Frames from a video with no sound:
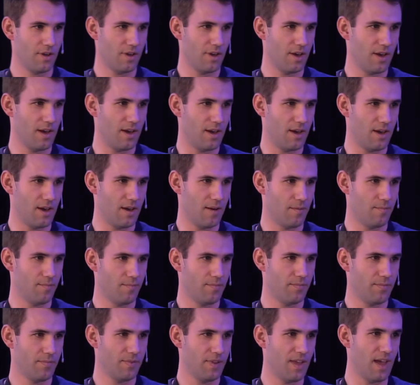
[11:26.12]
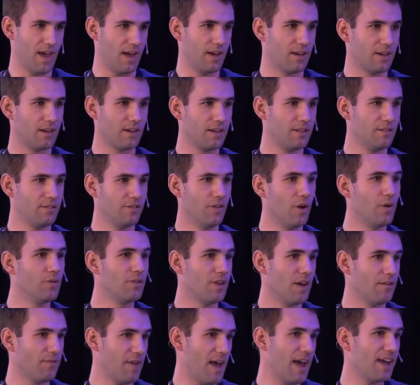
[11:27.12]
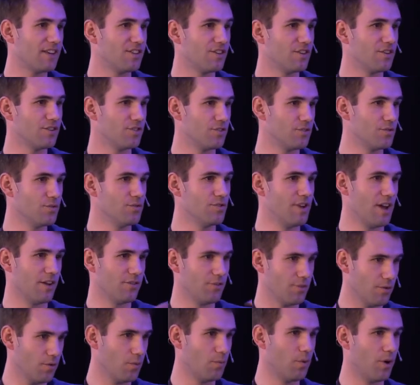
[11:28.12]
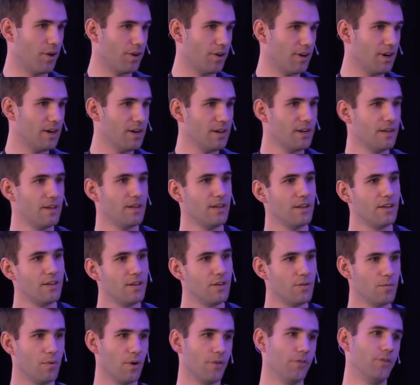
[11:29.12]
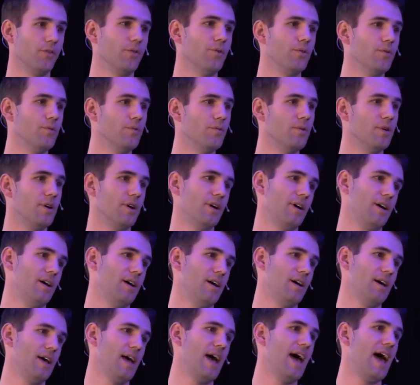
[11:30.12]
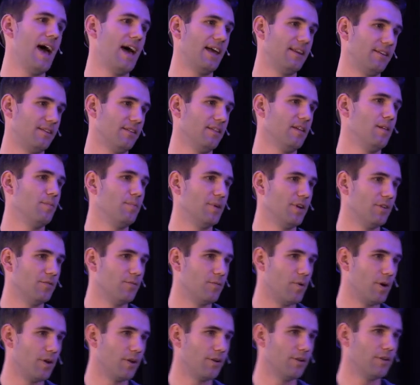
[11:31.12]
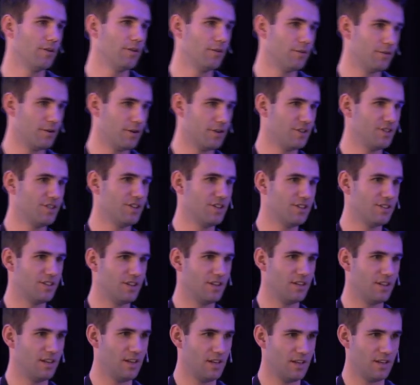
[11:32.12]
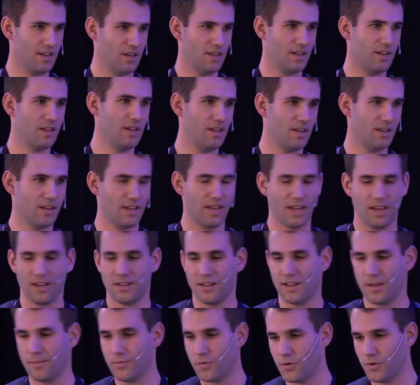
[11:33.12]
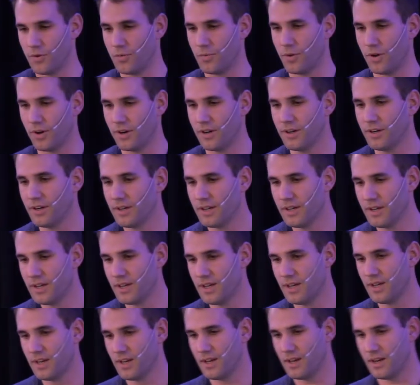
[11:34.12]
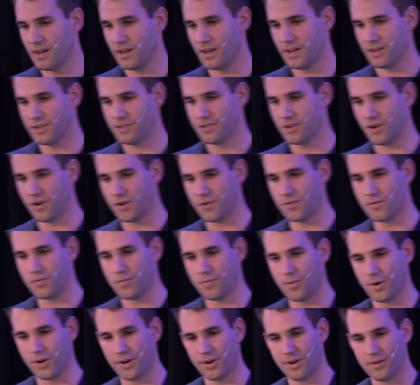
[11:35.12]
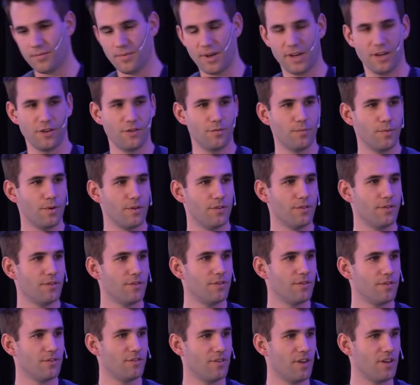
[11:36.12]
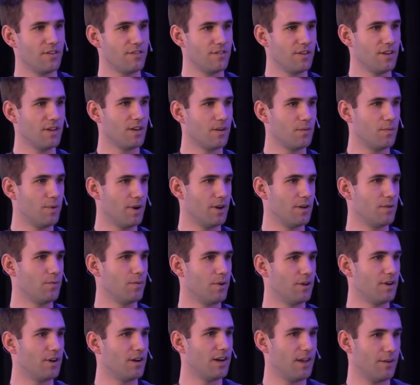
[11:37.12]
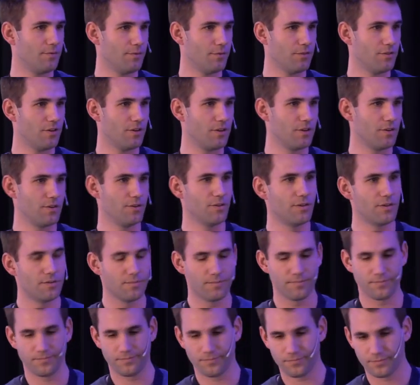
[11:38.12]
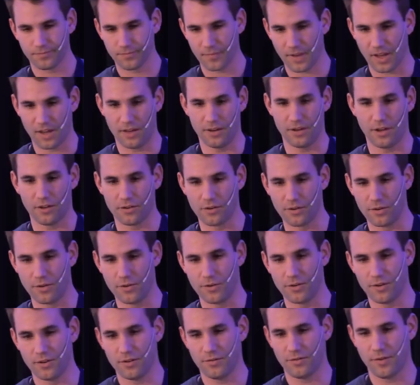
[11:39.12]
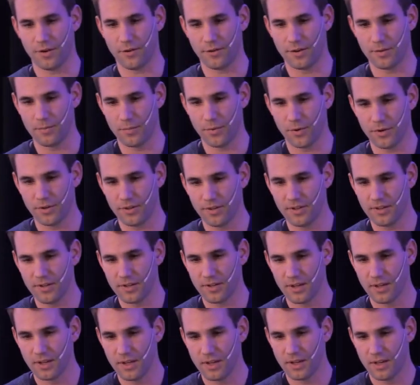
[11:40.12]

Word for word: um, yeah, don't have access to natural water. You want to uh, add a bit of water or assist in, in, in, in getting them to the water. Uh, so water management, sensing where the water levels are good and not good is very important.